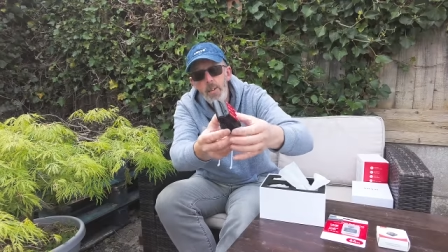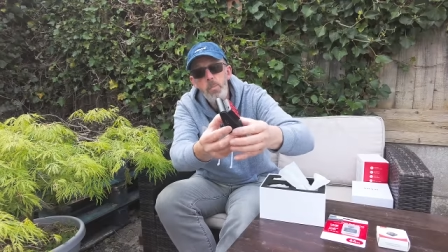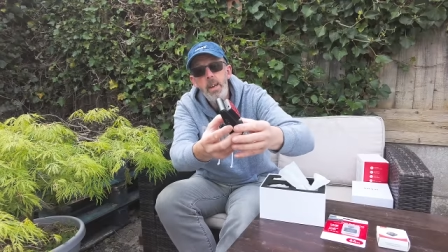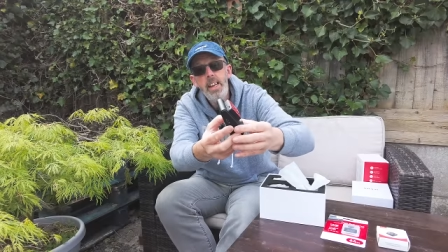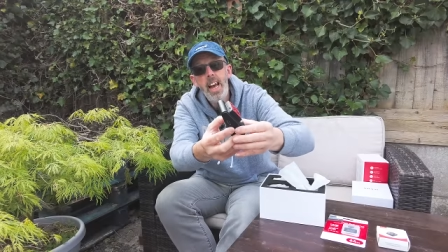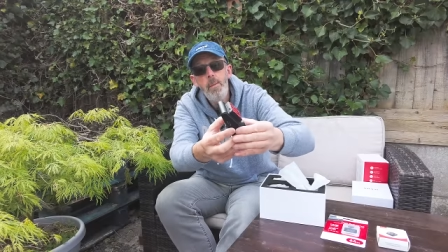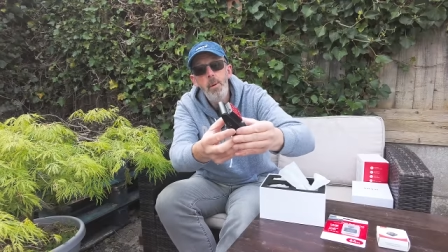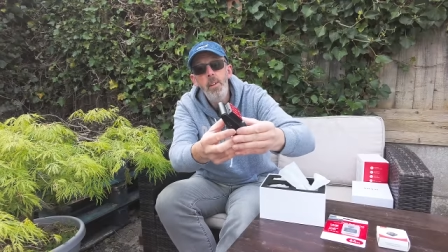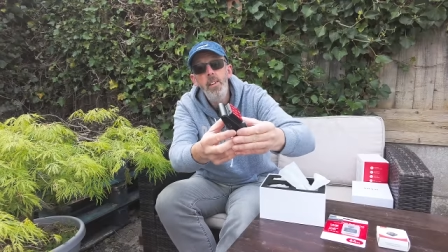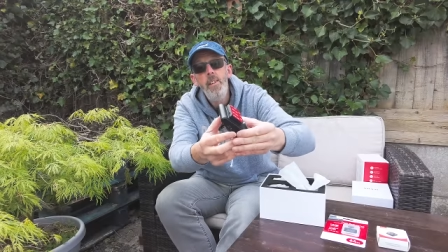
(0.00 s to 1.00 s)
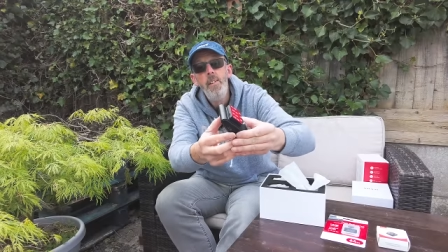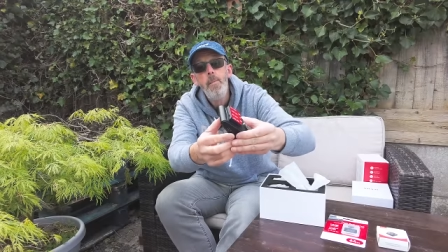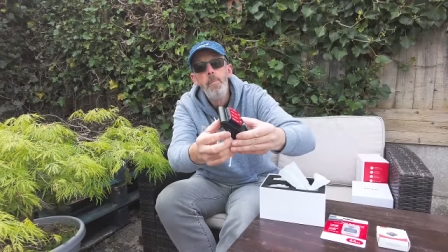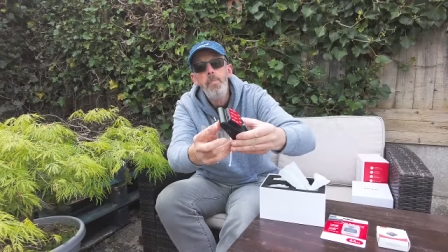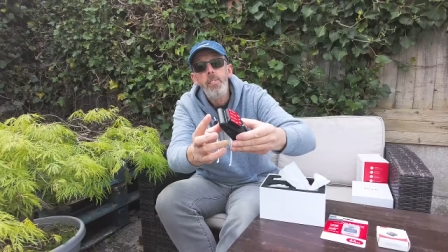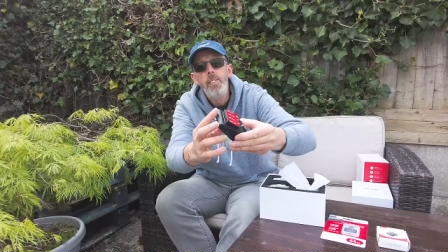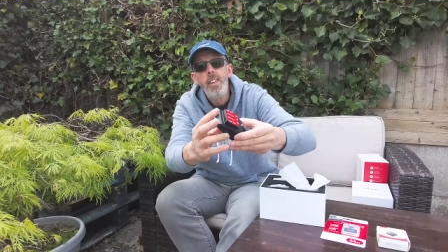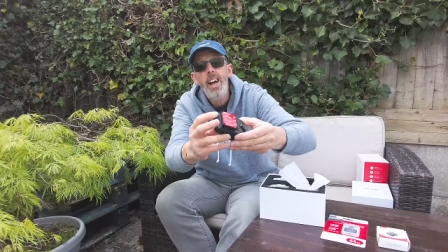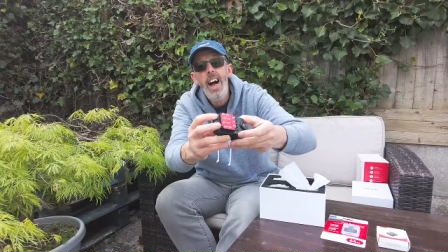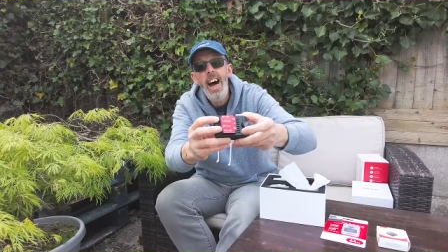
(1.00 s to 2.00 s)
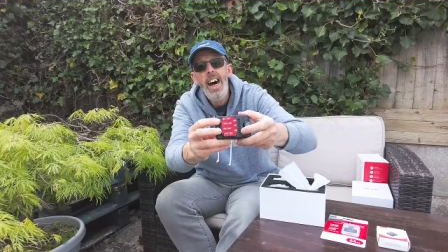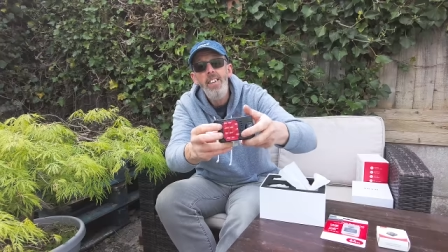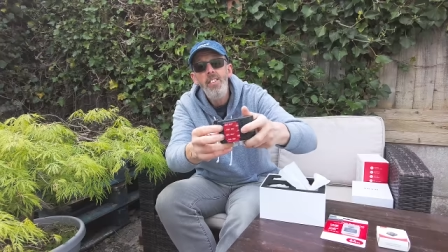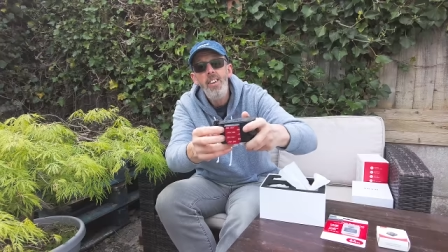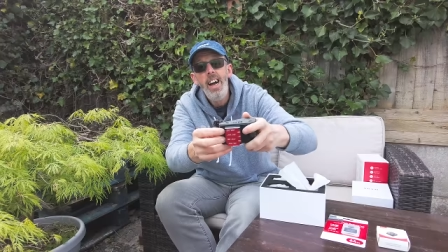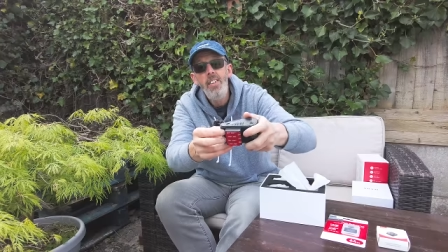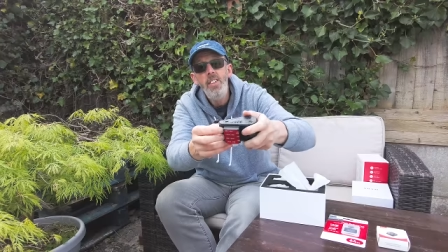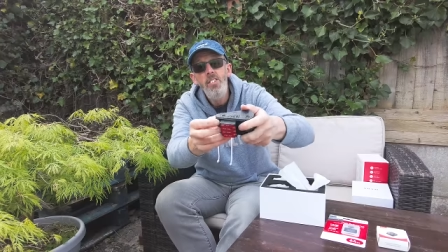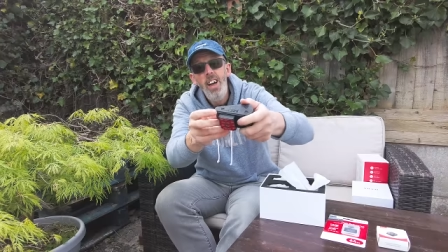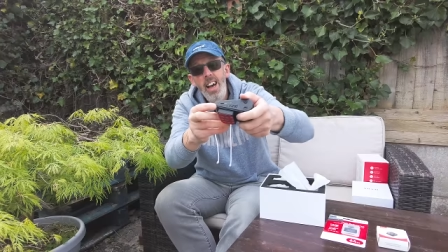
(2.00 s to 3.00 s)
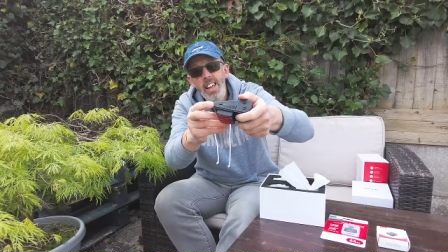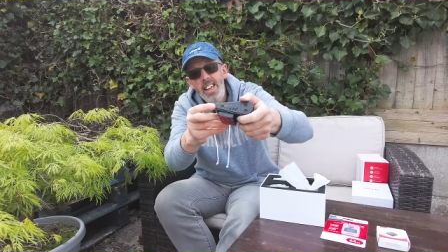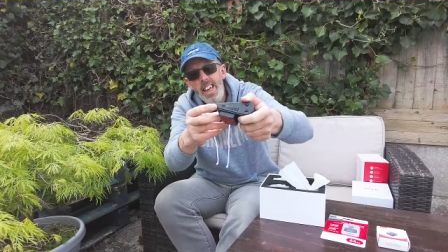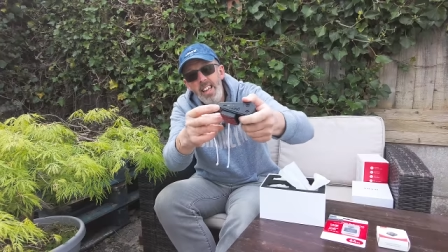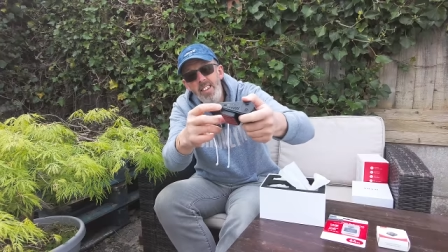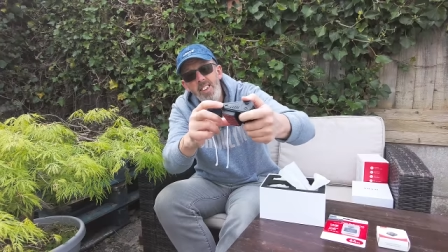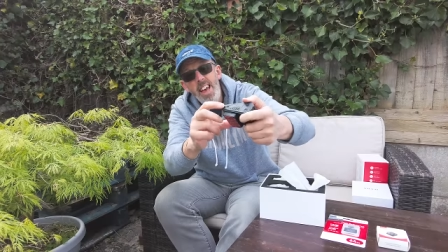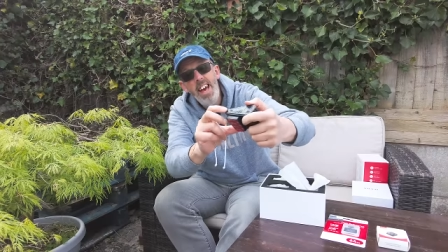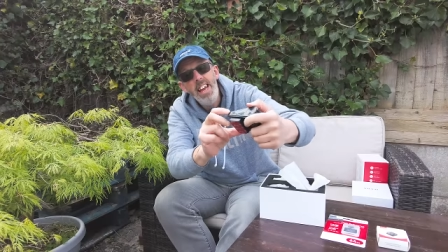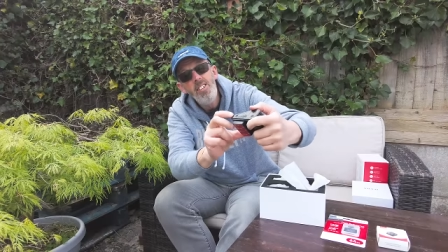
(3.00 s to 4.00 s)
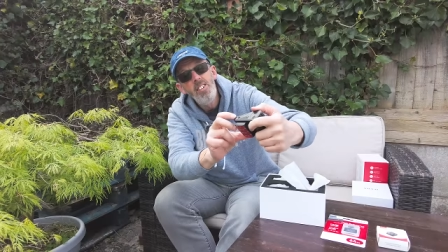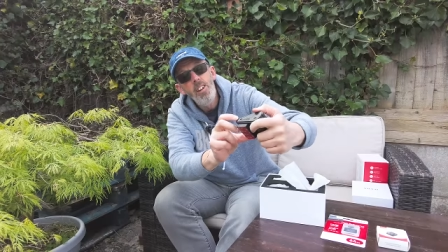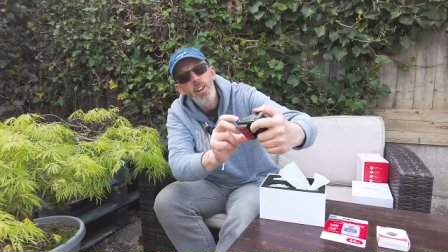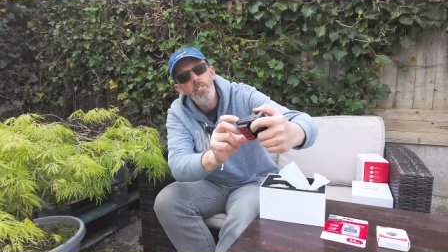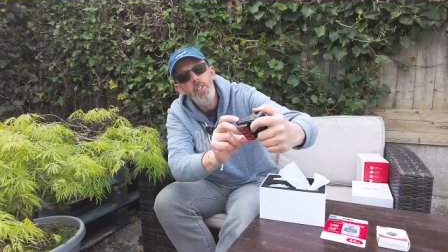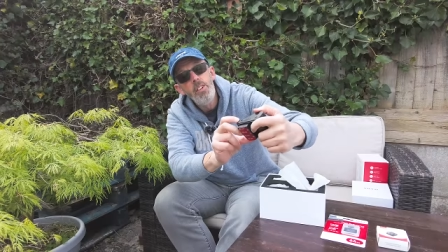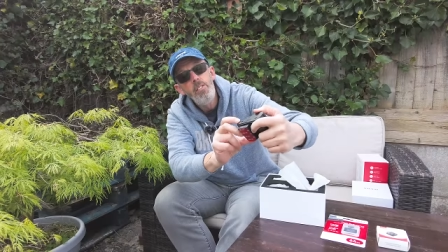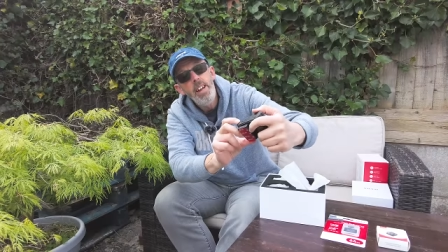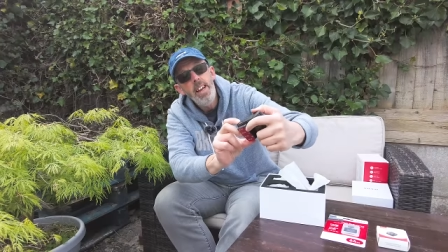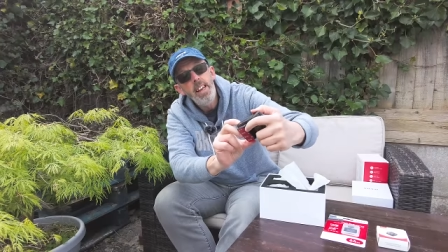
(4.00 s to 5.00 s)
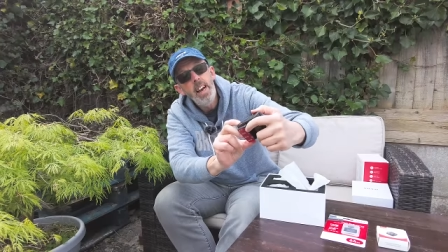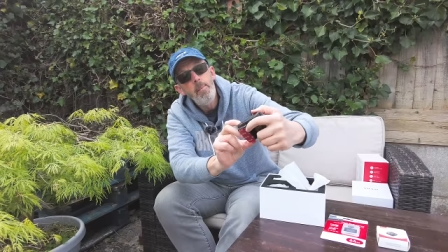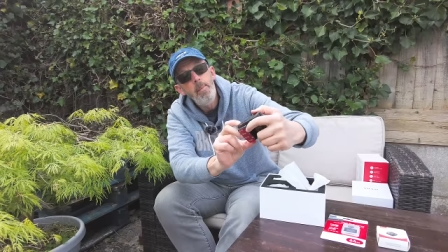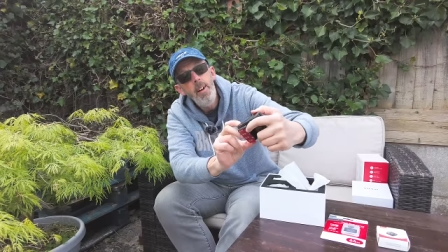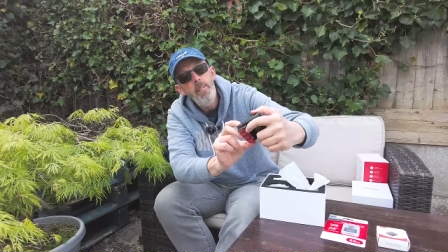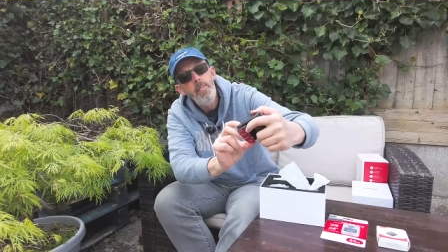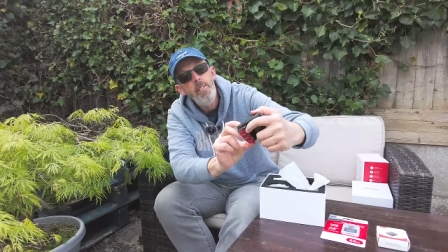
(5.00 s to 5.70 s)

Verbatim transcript: USB cable and at the side is a slot for the rear camera